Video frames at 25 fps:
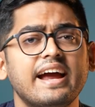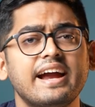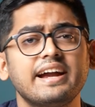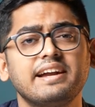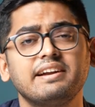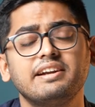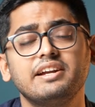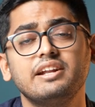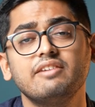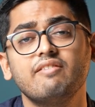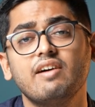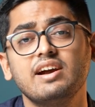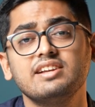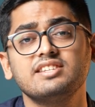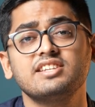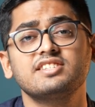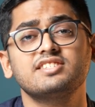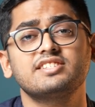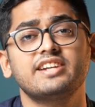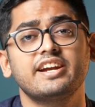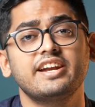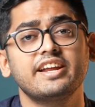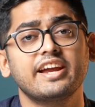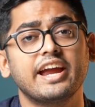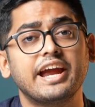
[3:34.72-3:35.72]
that,
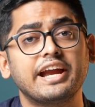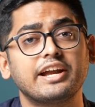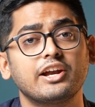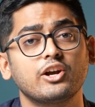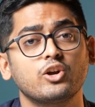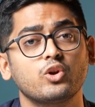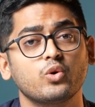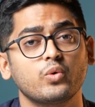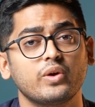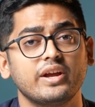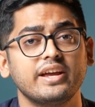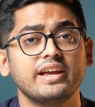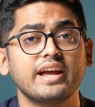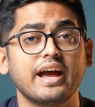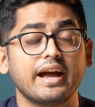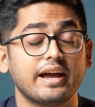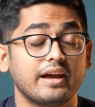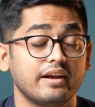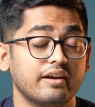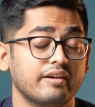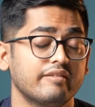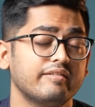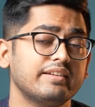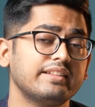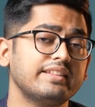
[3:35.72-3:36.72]
devices dedicated to
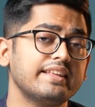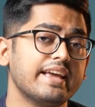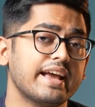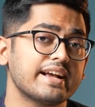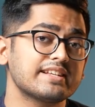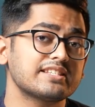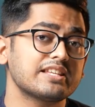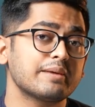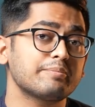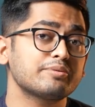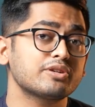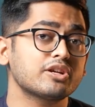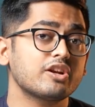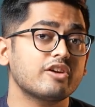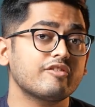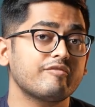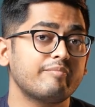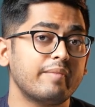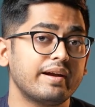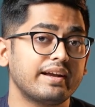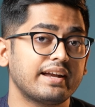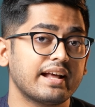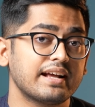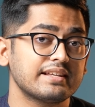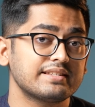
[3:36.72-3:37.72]
AI, with the exception of
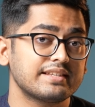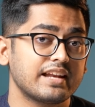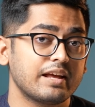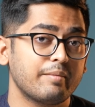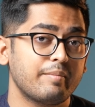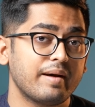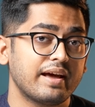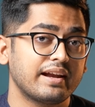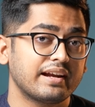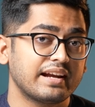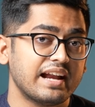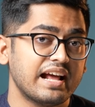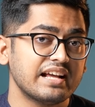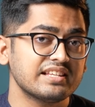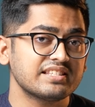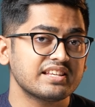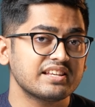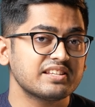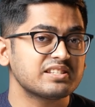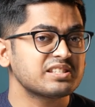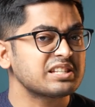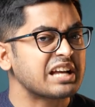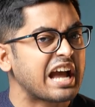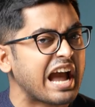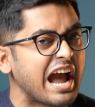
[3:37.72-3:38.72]
Meta's Ray-Ban
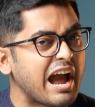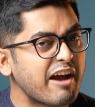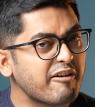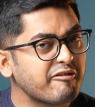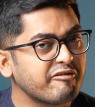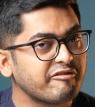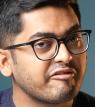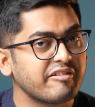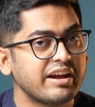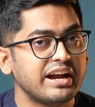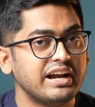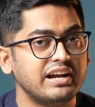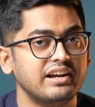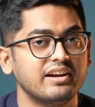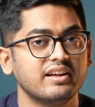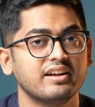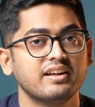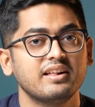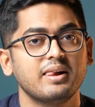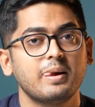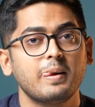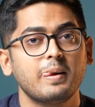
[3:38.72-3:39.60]
glasses, have failed,